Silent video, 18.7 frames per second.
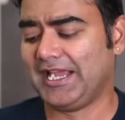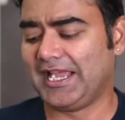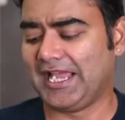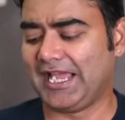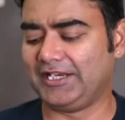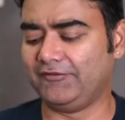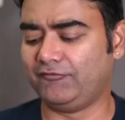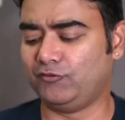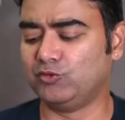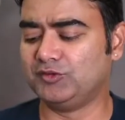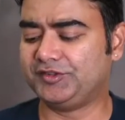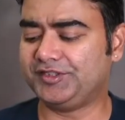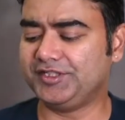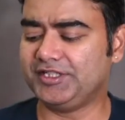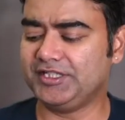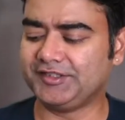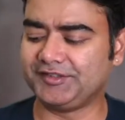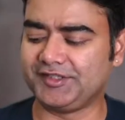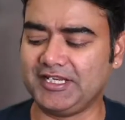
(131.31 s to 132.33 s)
And if you
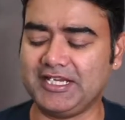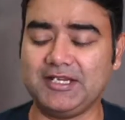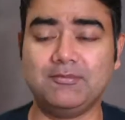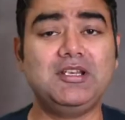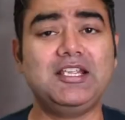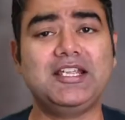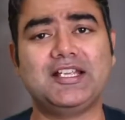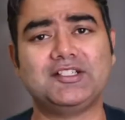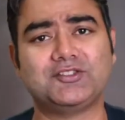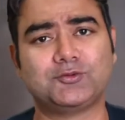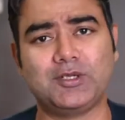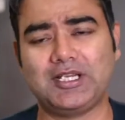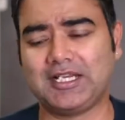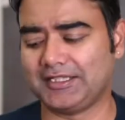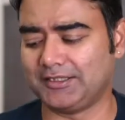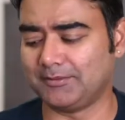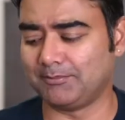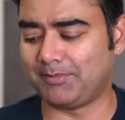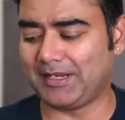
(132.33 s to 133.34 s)
see its labeling as well
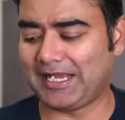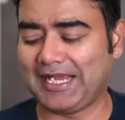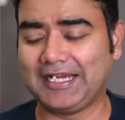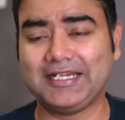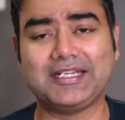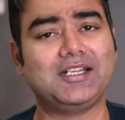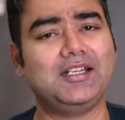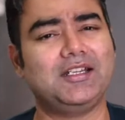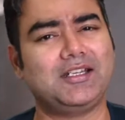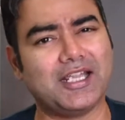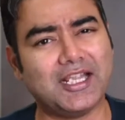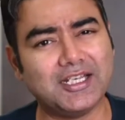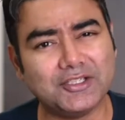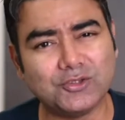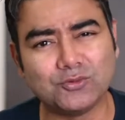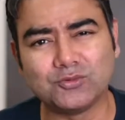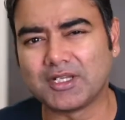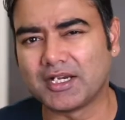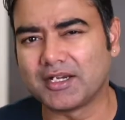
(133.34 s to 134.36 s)
at the back, it will tell
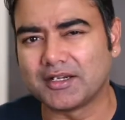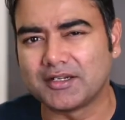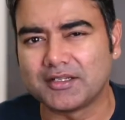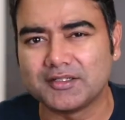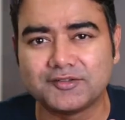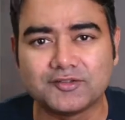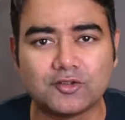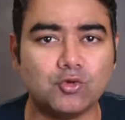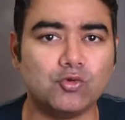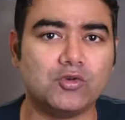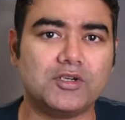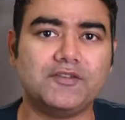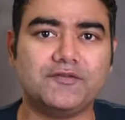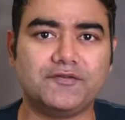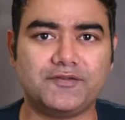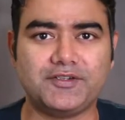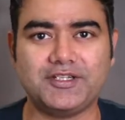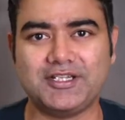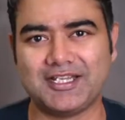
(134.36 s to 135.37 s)
you that it is
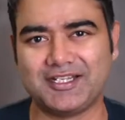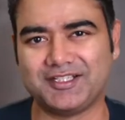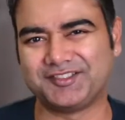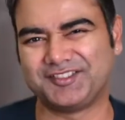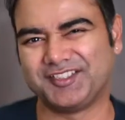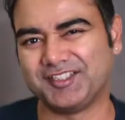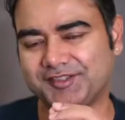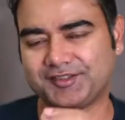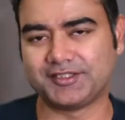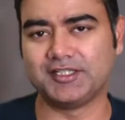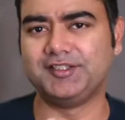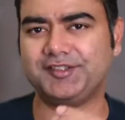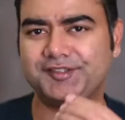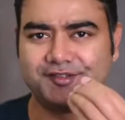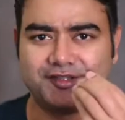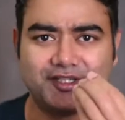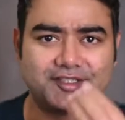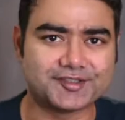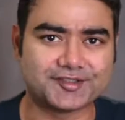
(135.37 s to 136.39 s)
gluten-free and it's distilled
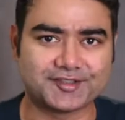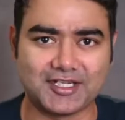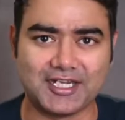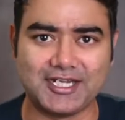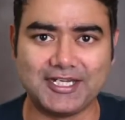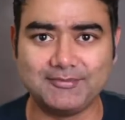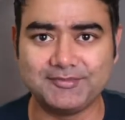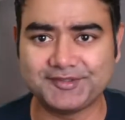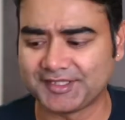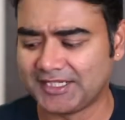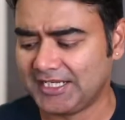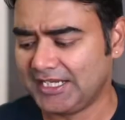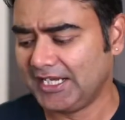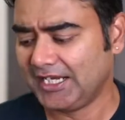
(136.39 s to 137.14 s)
6 times.